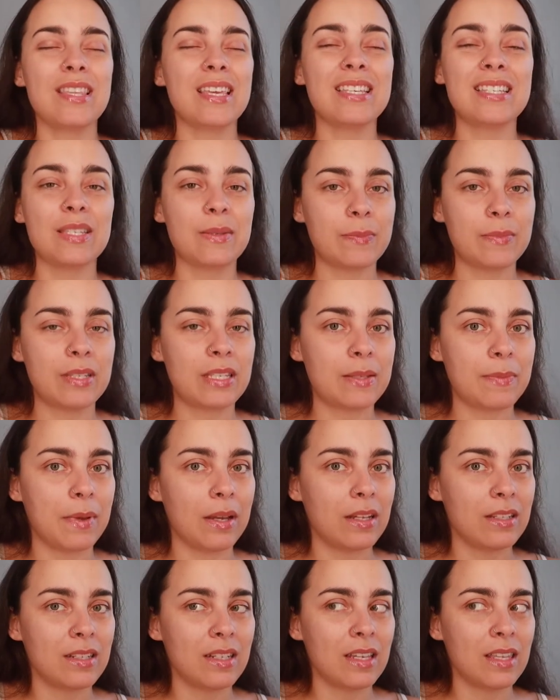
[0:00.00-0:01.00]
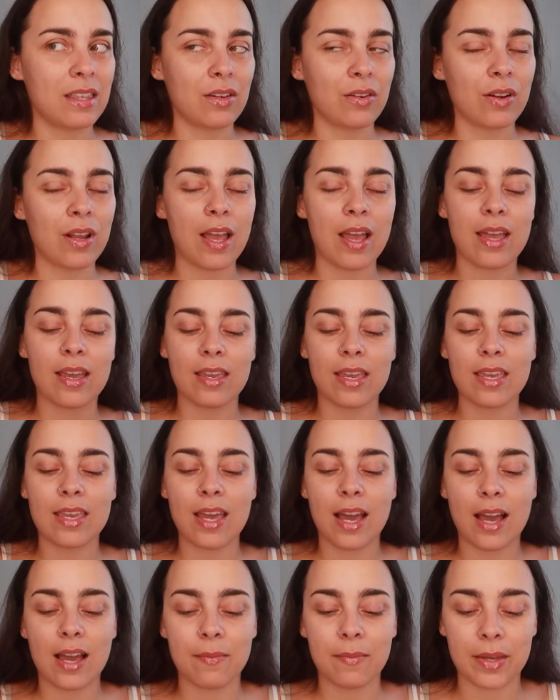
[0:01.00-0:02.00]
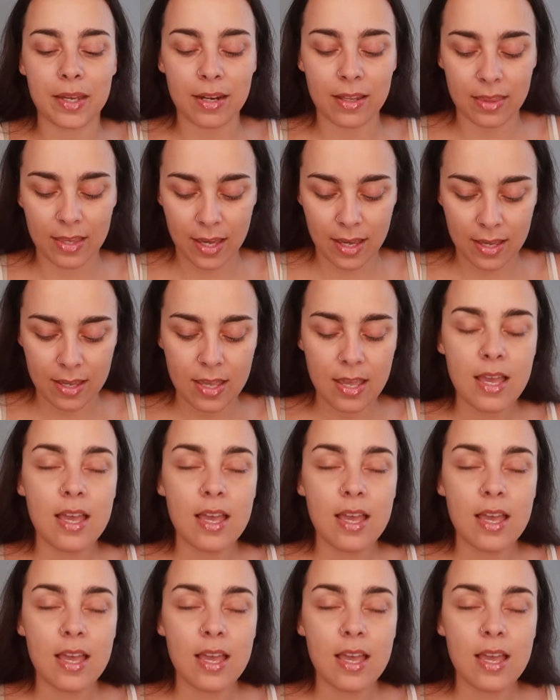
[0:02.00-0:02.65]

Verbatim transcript: they smelled it, they're like, yeah, I'm getting that.